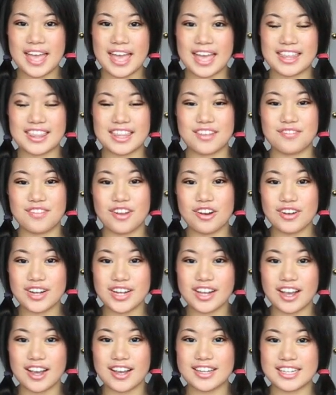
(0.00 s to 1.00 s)
and they
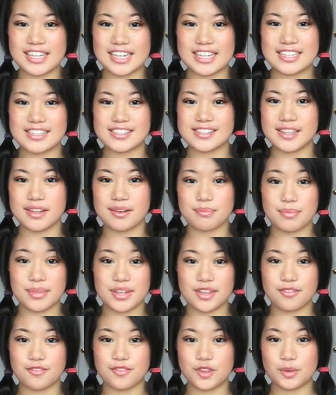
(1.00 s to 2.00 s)
very kindly sent
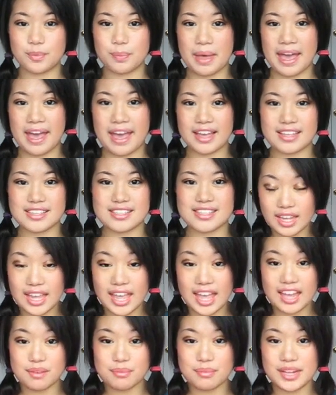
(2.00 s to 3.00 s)
me a few bags
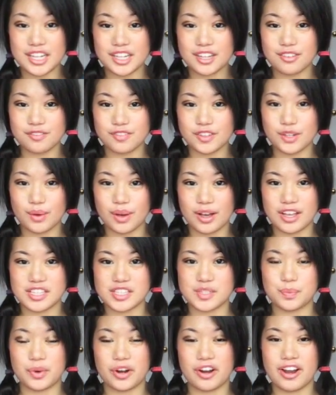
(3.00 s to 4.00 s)
and many of you
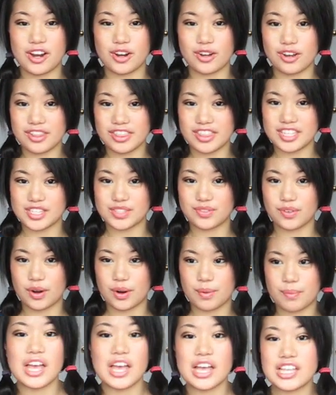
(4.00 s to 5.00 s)
asked where I got this
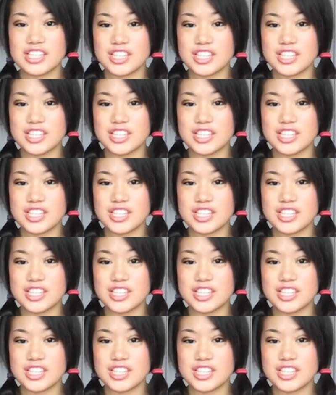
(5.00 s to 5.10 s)
from.